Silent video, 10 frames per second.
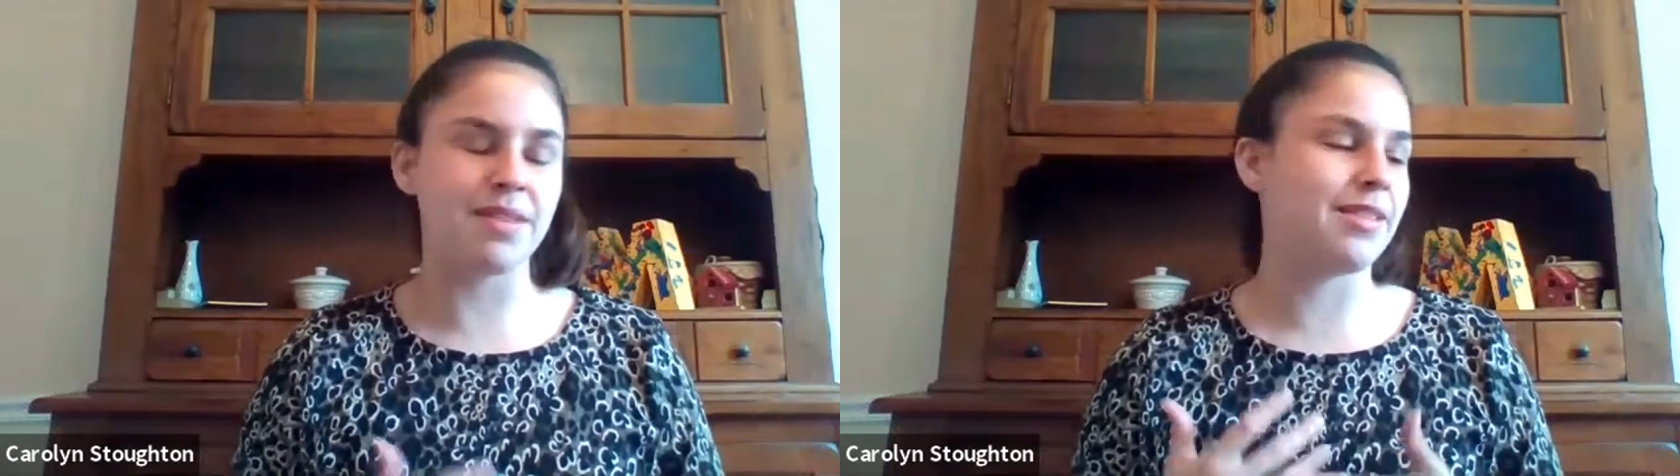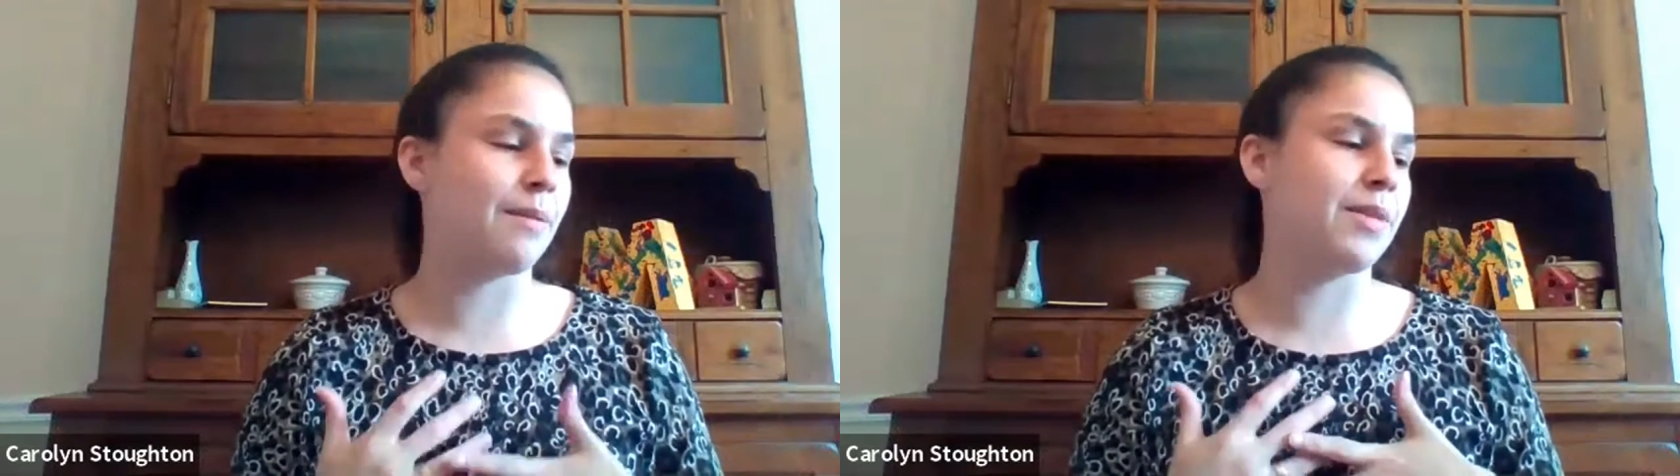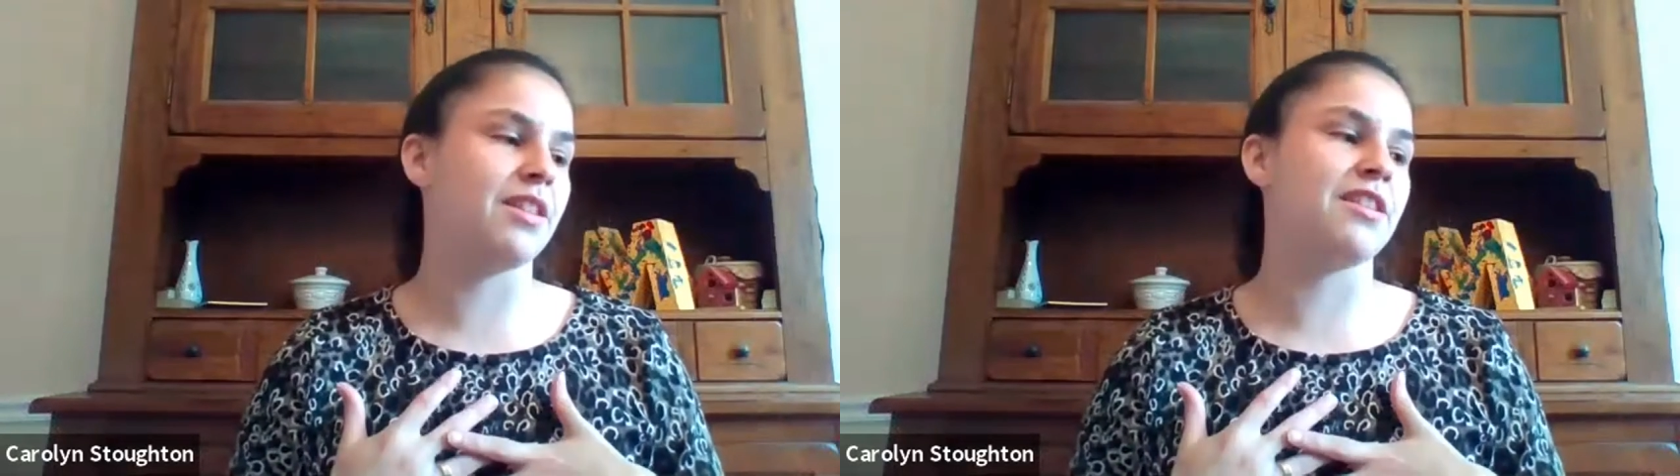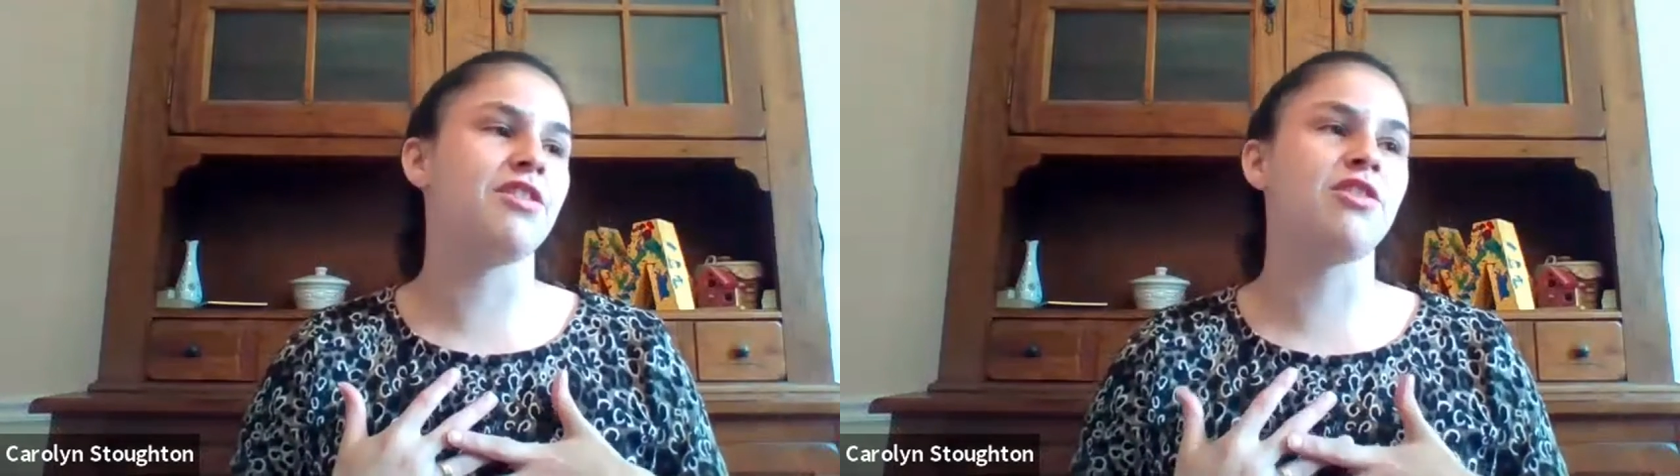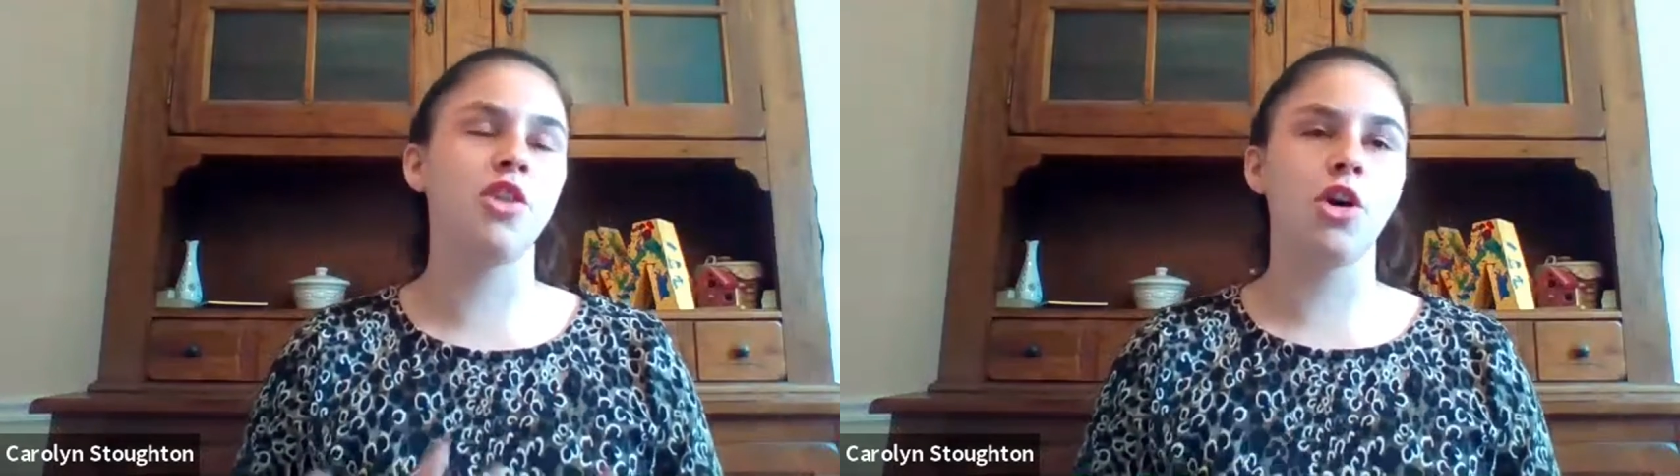but something that's
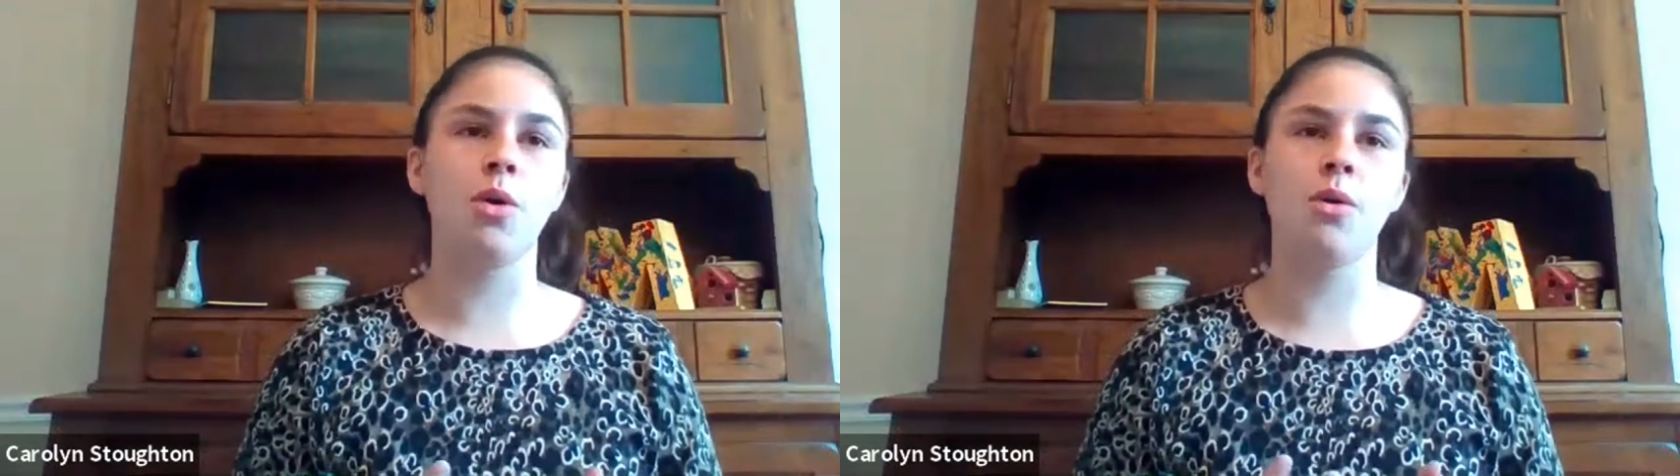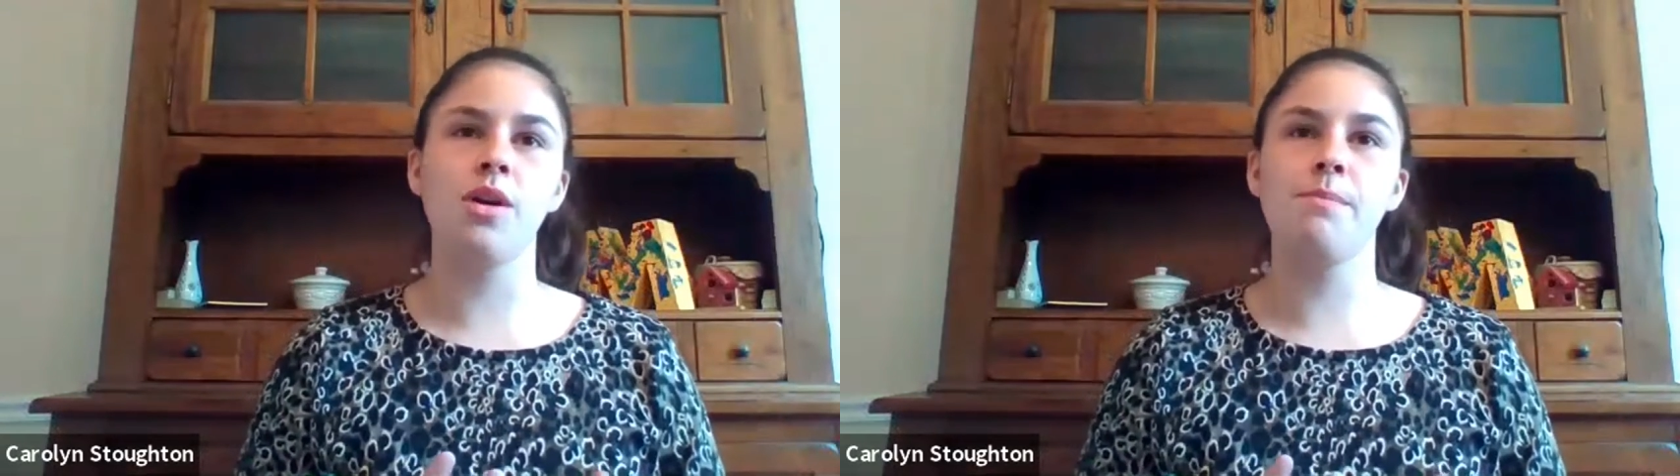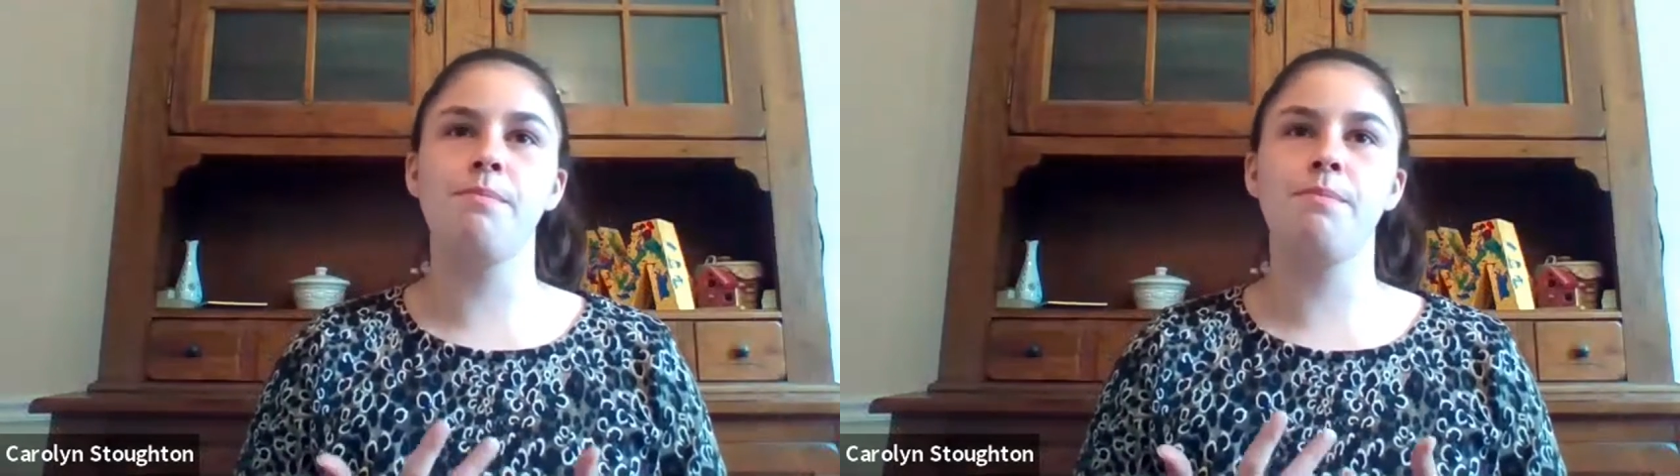so